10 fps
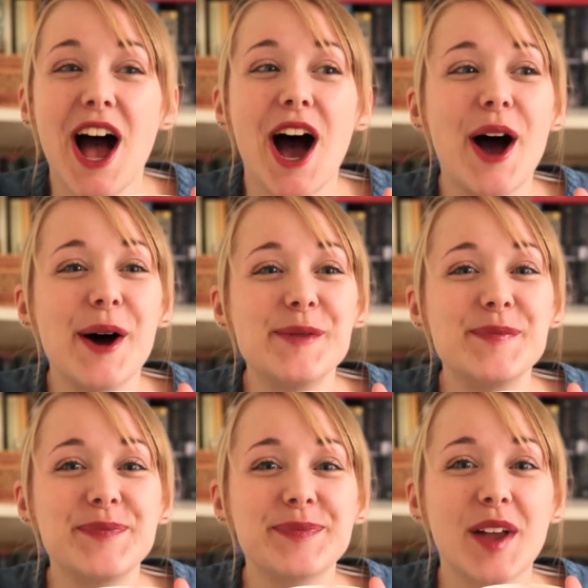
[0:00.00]

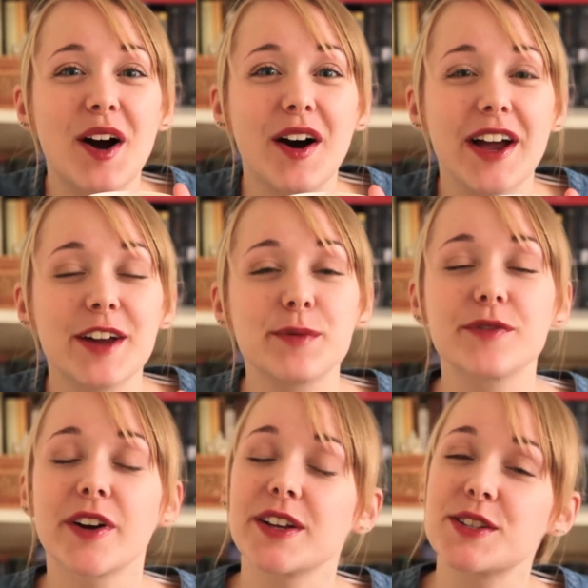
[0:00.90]
I have been
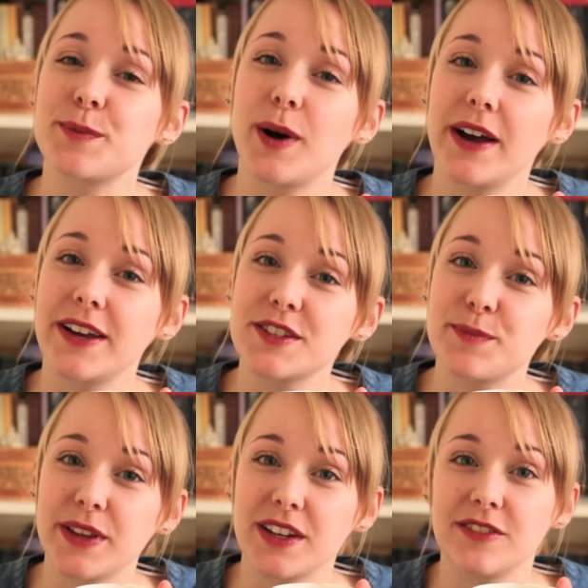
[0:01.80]
very inspired
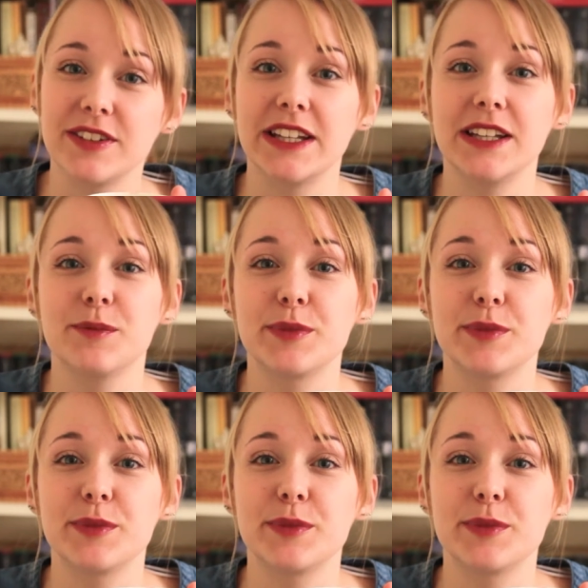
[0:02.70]
by the lovely,